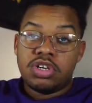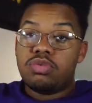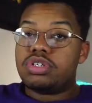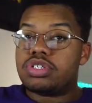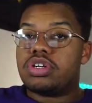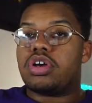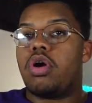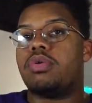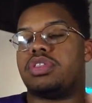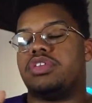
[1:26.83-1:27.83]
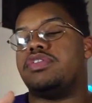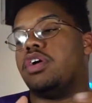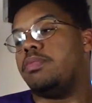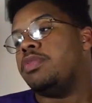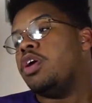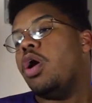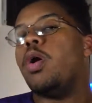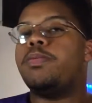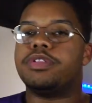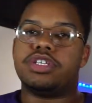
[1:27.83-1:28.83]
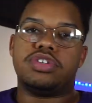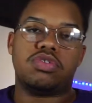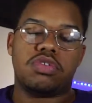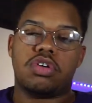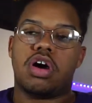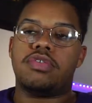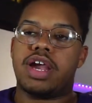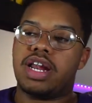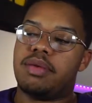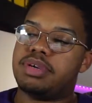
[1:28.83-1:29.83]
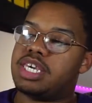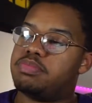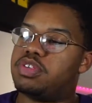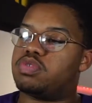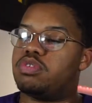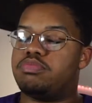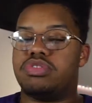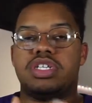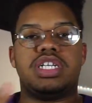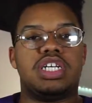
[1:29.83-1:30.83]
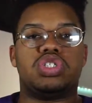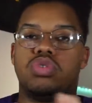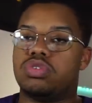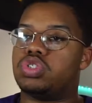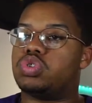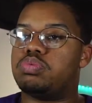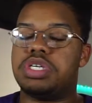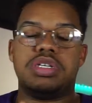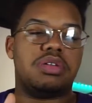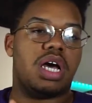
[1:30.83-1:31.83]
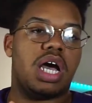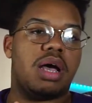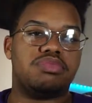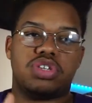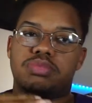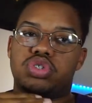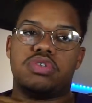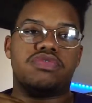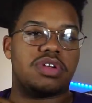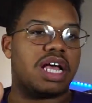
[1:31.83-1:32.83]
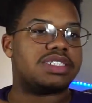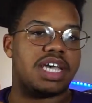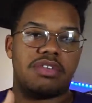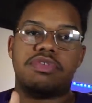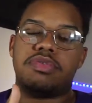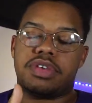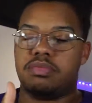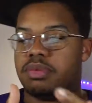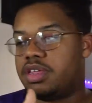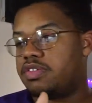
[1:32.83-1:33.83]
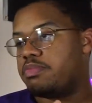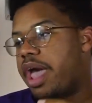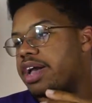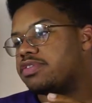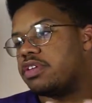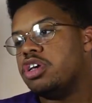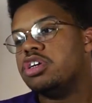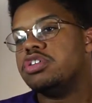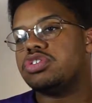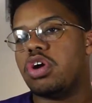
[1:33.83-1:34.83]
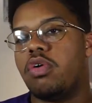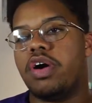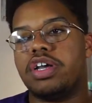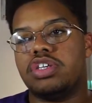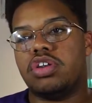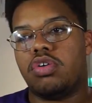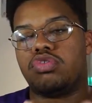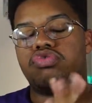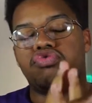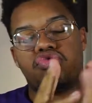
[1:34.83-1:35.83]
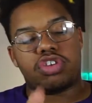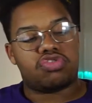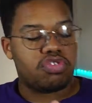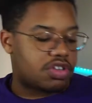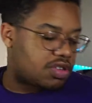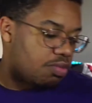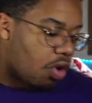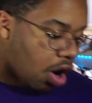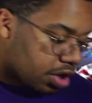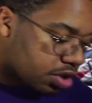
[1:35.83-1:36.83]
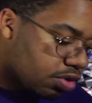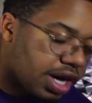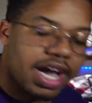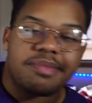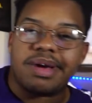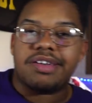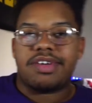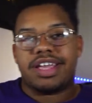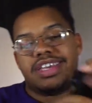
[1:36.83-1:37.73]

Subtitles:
we're just going to go with it. So hopefully you're doing all right. I'm going to keep this one pretty nice, short, and sweet. I'm shooting for 10, 15 minutes max. So, drink some water. I got mine right